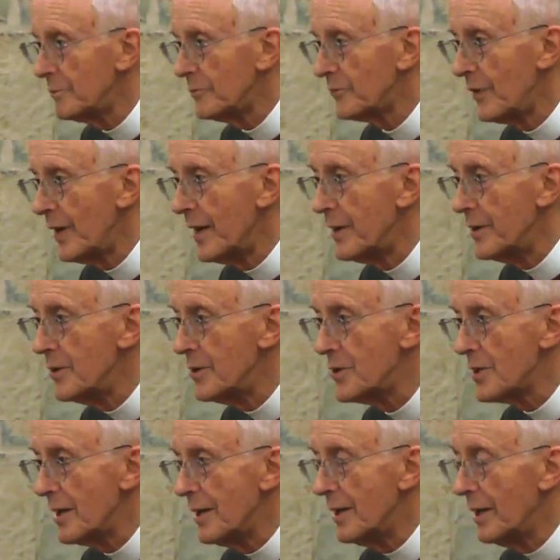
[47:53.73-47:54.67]

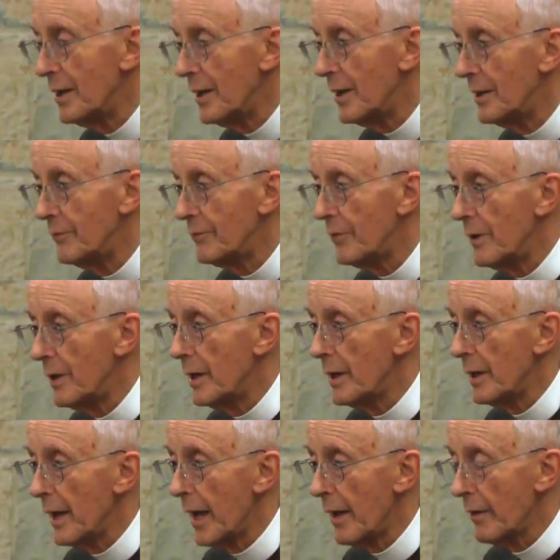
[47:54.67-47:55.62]
friend
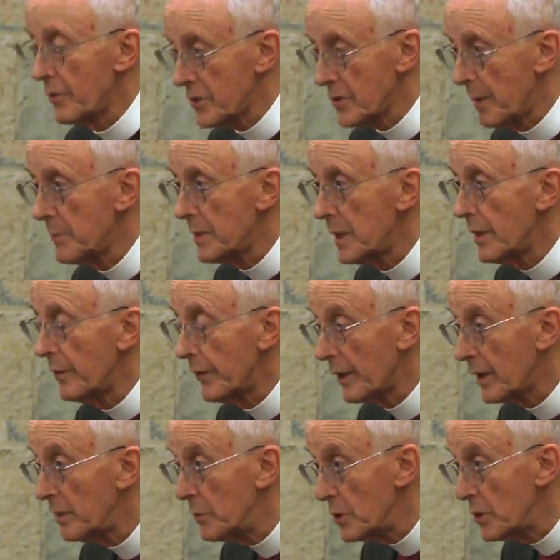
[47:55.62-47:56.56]
somebody at the
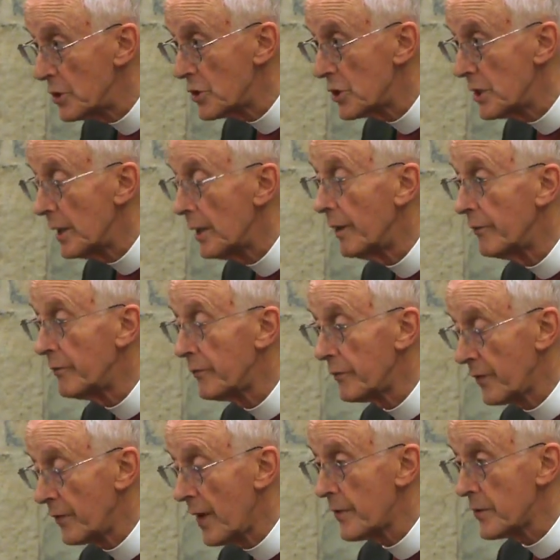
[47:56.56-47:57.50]
community of
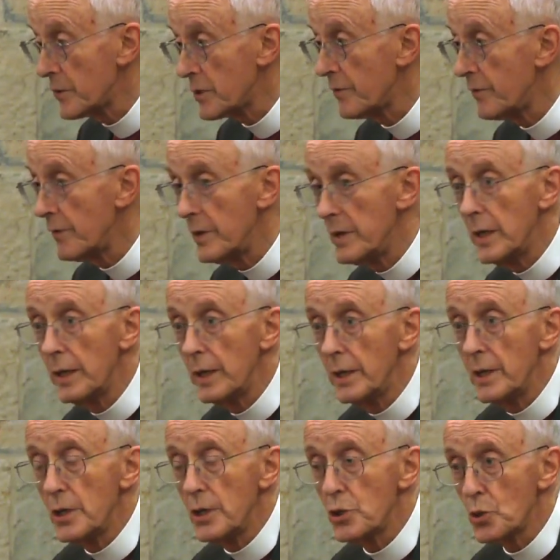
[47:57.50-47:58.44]
Father Sofroni
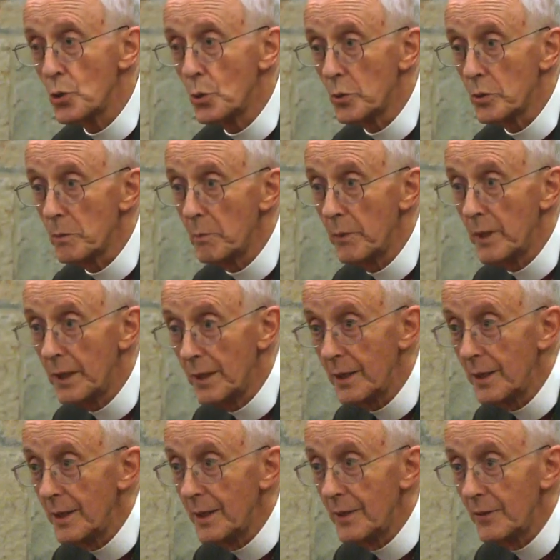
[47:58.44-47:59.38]
taught
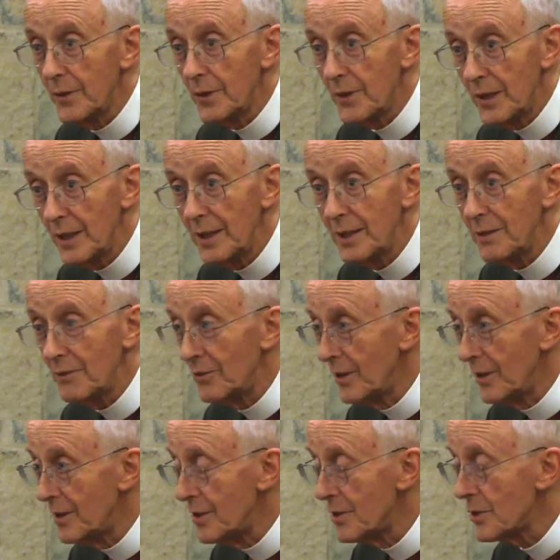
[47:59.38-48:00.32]
me that he
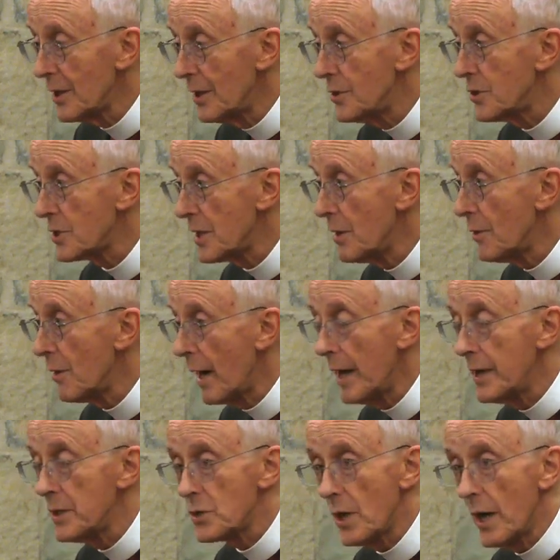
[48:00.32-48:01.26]
did it. And so
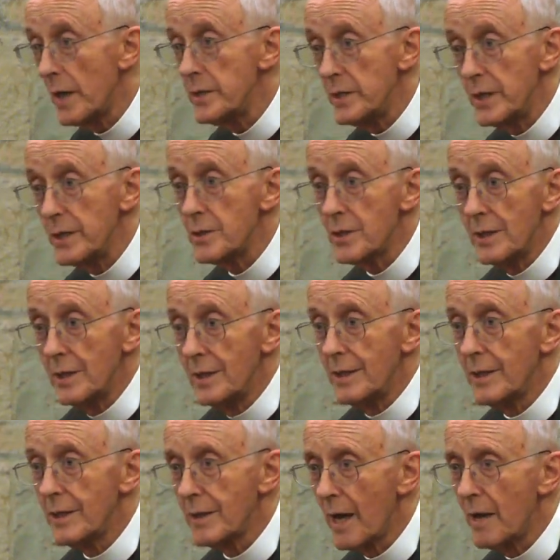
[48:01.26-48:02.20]
I tried it
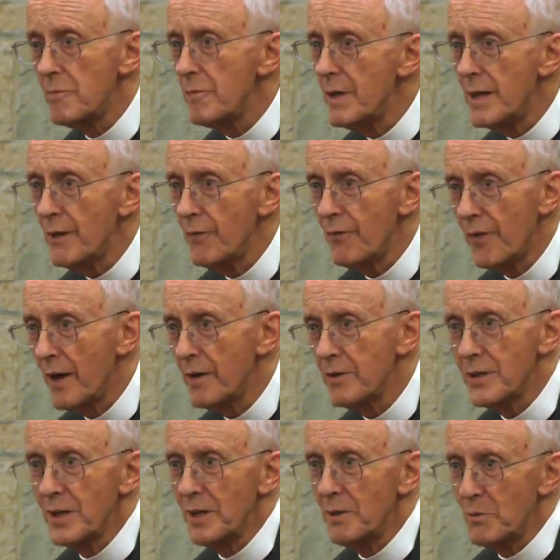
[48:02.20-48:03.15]
and I really
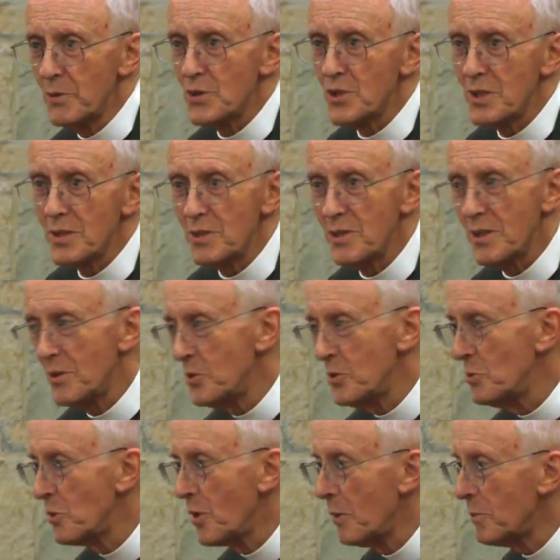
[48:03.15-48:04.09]
found it was
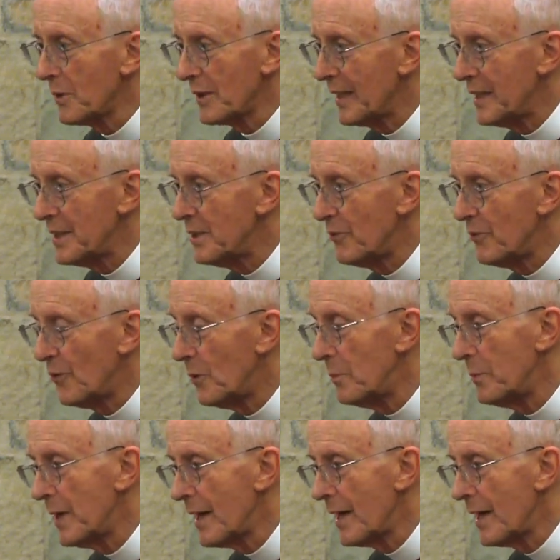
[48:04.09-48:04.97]
too complicated for me